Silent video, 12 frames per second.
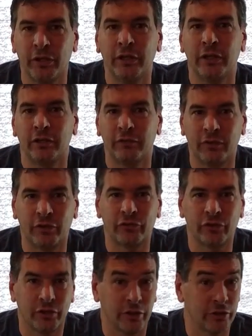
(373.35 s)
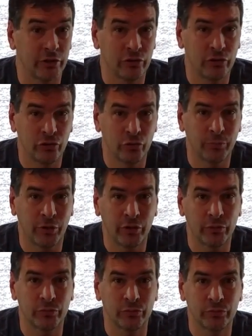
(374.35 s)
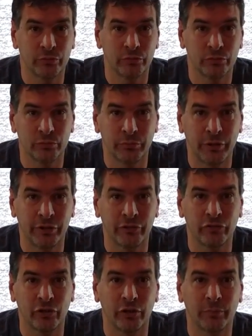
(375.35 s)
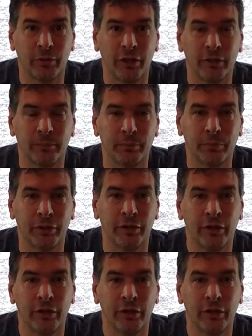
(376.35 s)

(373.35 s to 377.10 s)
Eventually I'd like to do my own maintenance on the bike, but